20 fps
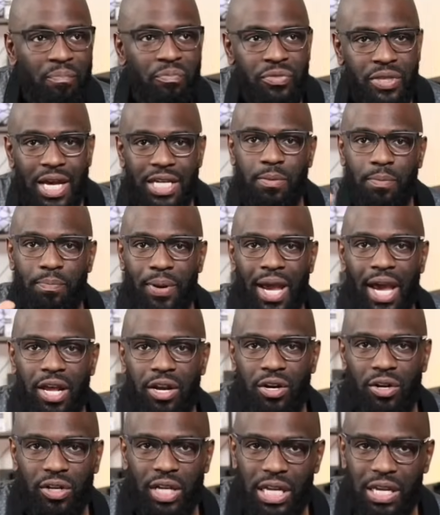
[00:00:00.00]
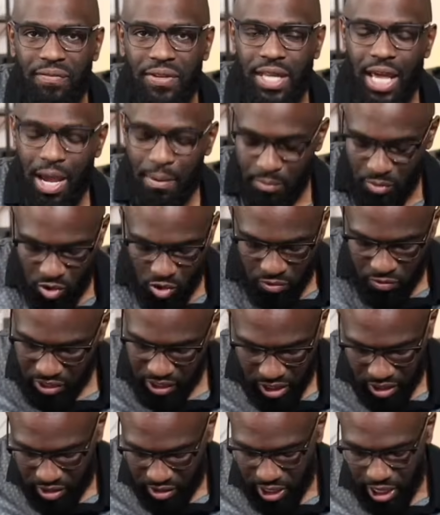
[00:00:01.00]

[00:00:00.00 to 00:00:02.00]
That's a pattern. Even that move there,